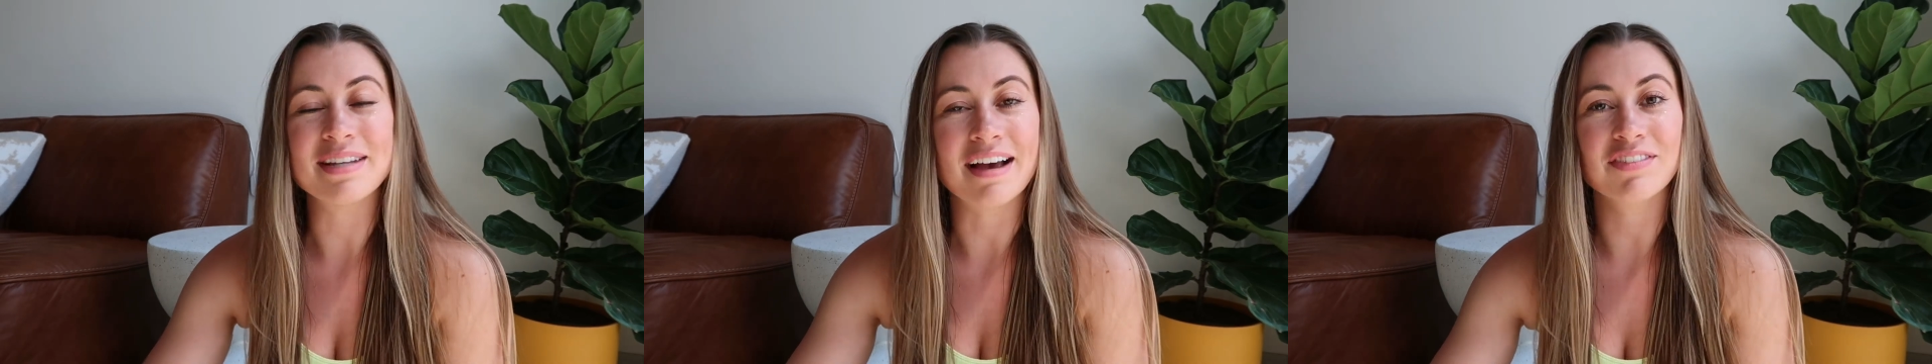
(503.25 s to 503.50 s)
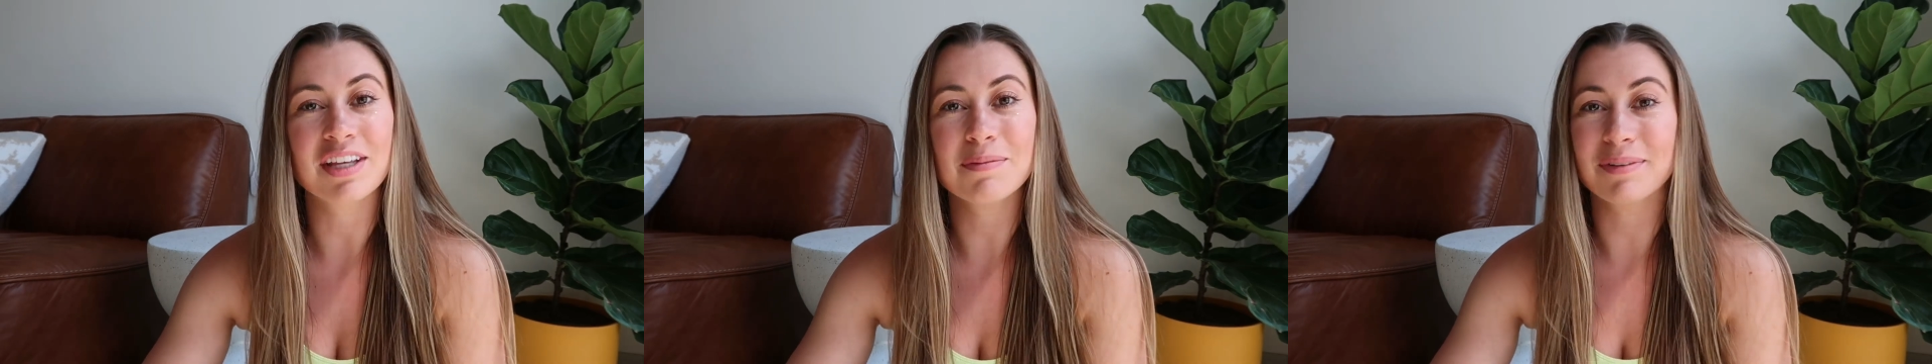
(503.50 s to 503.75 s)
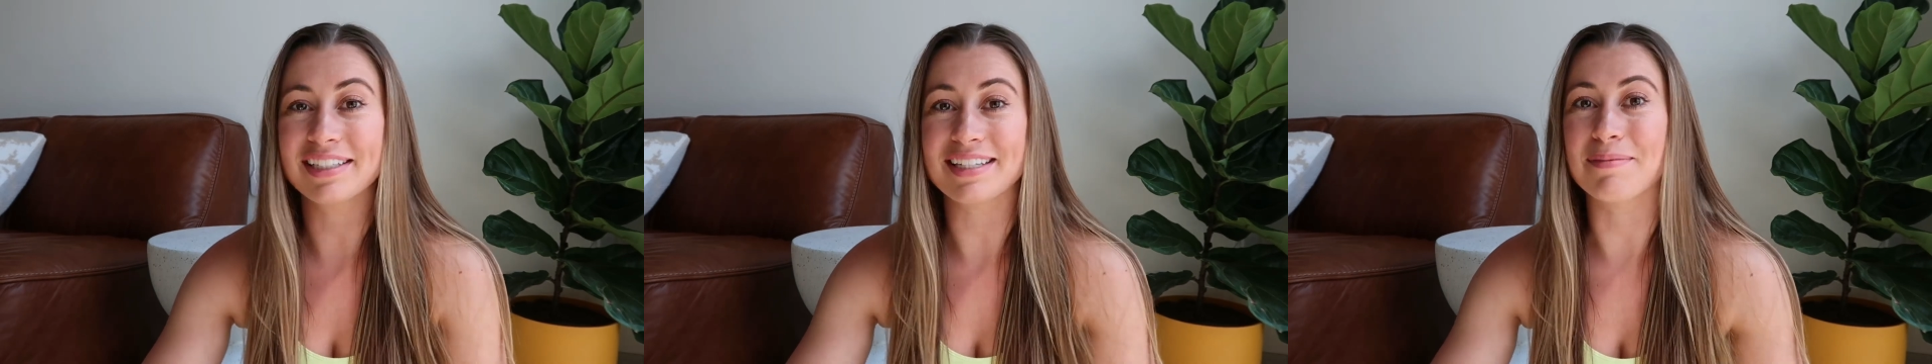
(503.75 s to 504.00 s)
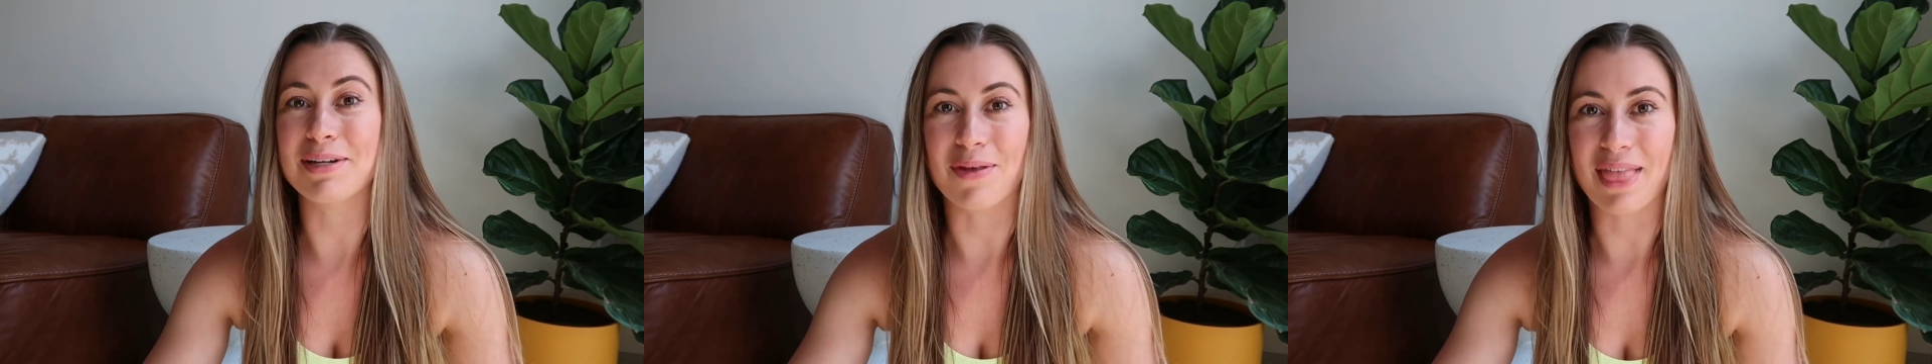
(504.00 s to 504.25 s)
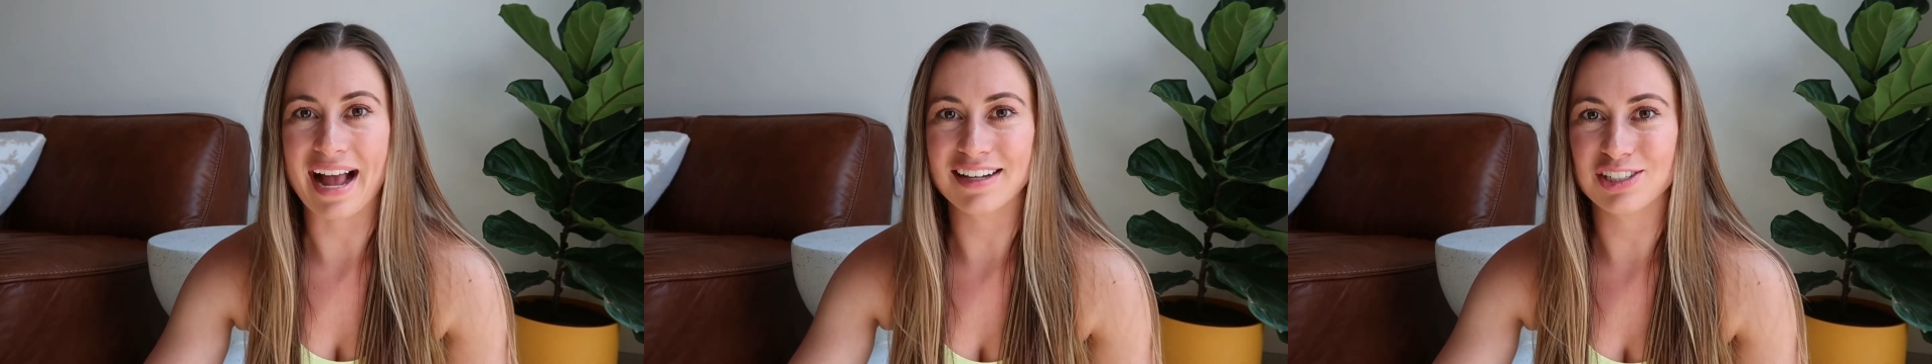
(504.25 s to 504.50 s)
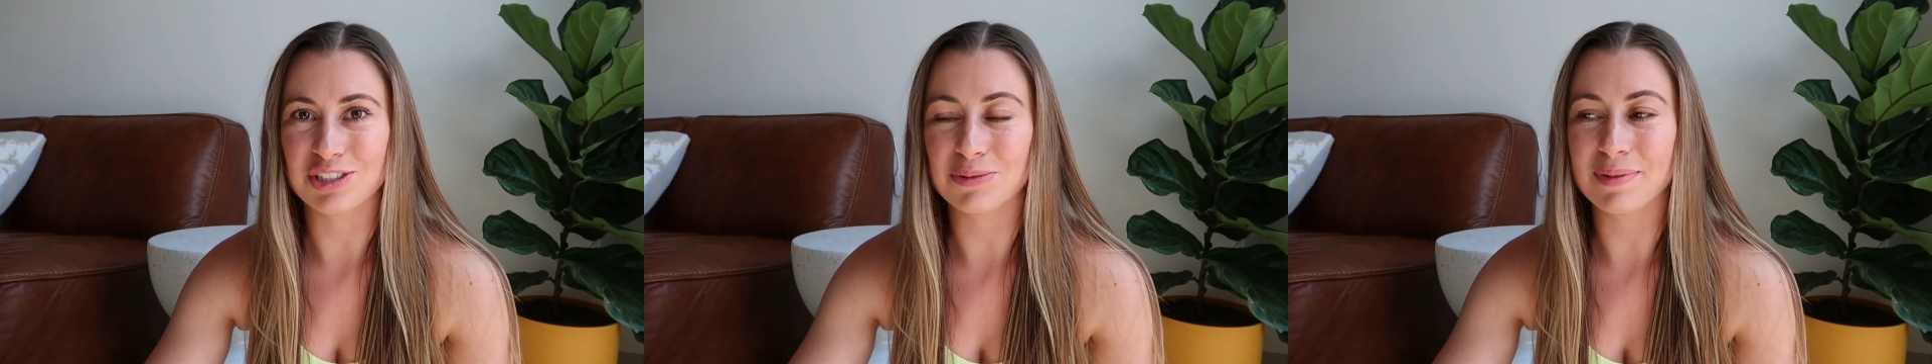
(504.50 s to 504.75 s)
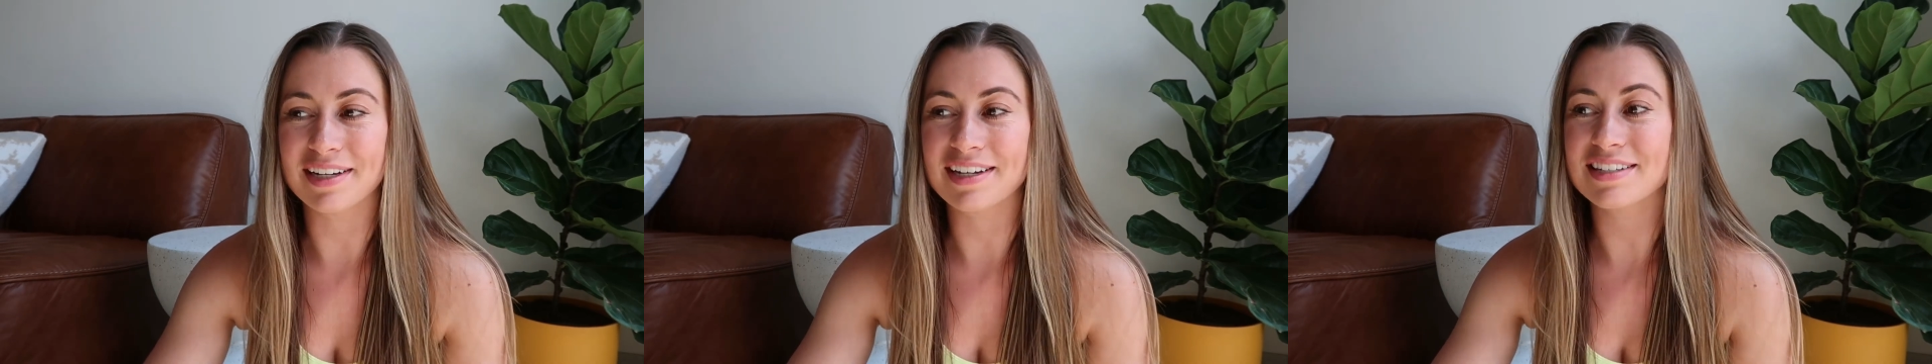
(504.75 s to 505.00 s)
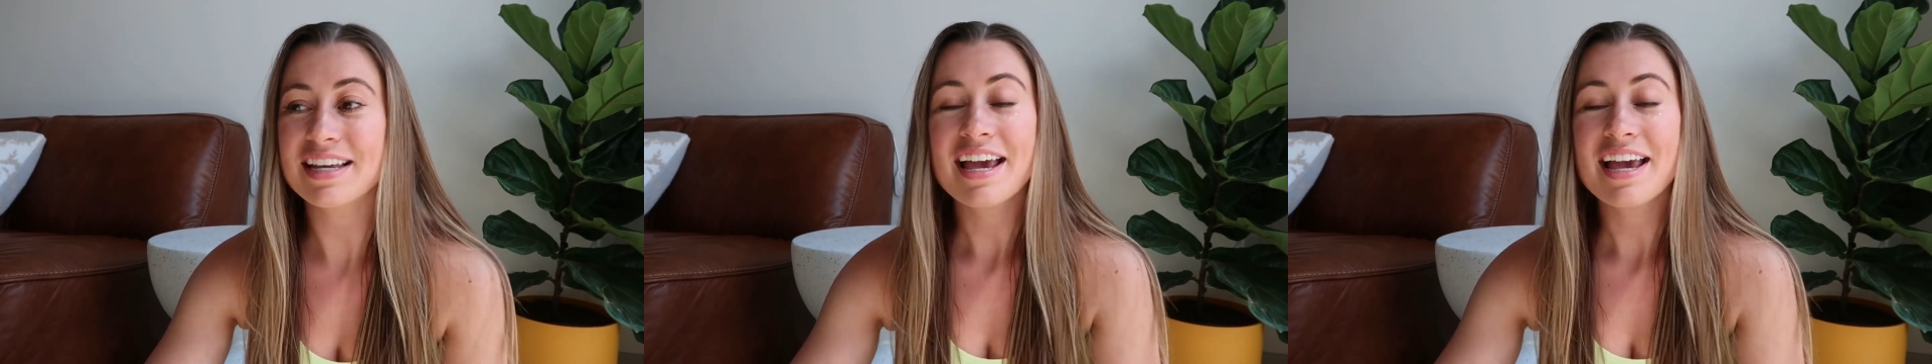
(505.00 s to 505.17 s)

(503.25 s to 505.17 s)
definitely please let me know that too, because